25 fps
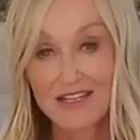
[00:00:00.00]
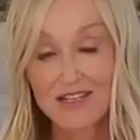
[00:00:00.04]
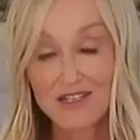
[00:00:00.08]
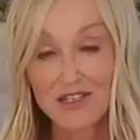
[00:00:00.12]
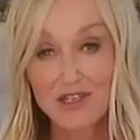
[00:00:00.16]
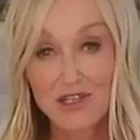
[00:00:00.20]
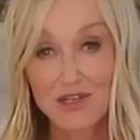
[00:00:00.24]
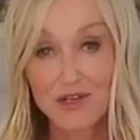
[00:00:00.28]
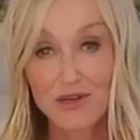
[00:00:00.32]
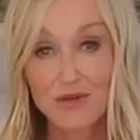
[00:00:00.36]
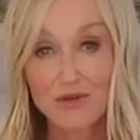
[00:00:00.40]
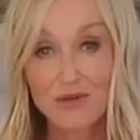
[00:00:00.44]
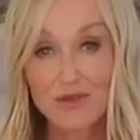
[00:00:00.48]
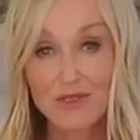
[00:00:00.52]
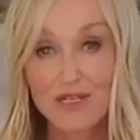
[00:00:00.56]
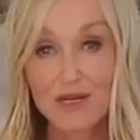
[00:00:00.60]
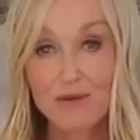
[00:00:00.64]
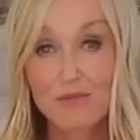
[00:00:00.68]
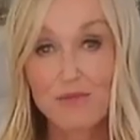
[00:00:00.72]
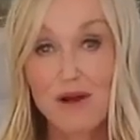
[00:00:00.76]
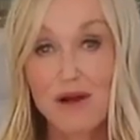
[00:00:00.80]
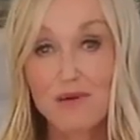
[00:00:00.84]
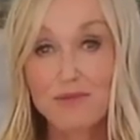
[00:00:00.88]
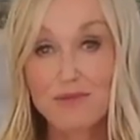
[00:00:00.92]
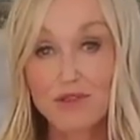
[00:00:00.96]
So
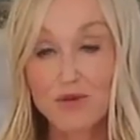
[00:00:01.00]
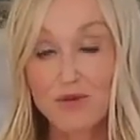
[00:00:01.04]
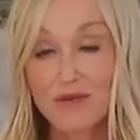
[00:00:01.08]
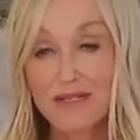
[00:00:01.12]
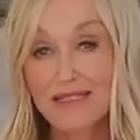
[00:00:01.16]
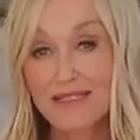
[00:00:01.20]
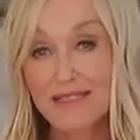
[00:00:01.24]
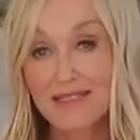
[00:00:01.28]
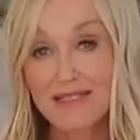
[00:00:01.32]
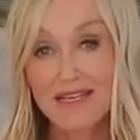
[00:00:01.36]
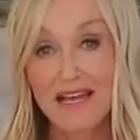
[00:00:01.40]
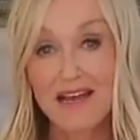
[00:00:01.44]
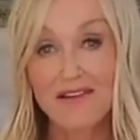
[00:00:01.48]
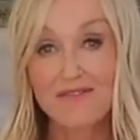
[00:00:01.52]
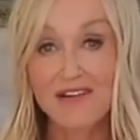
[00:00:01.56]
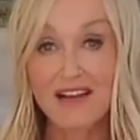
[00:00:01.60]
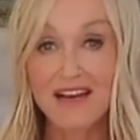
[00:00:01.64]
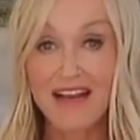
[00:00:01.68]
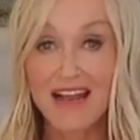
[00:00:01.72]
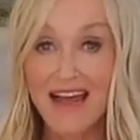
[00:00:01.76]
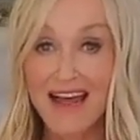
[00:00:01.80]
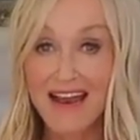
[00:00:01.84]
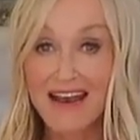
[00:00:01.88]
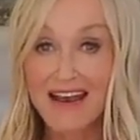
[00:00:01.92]
somewhere between 7